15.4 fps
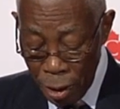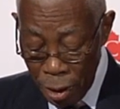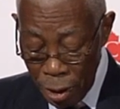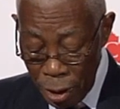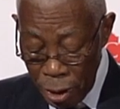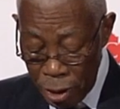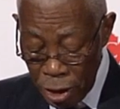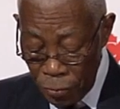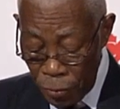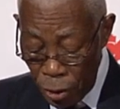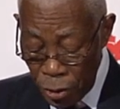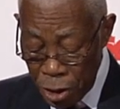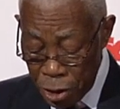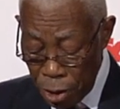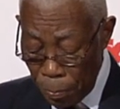It is
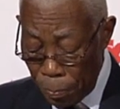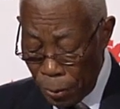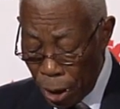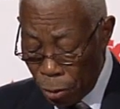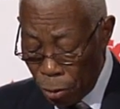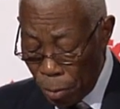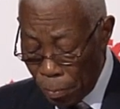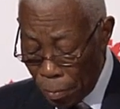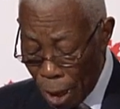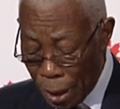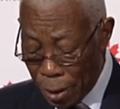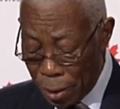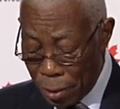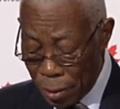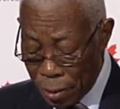very simply a
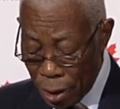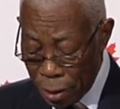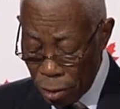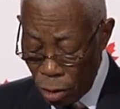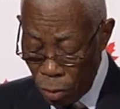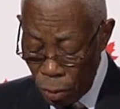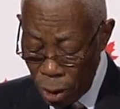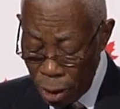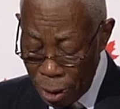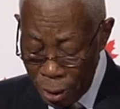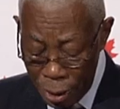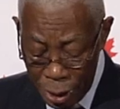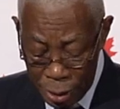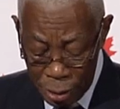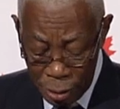reminder that our
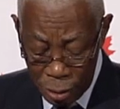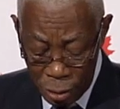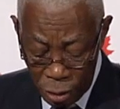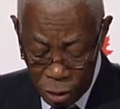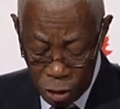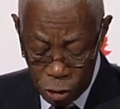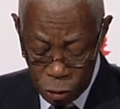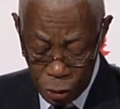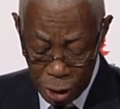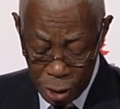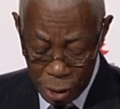little country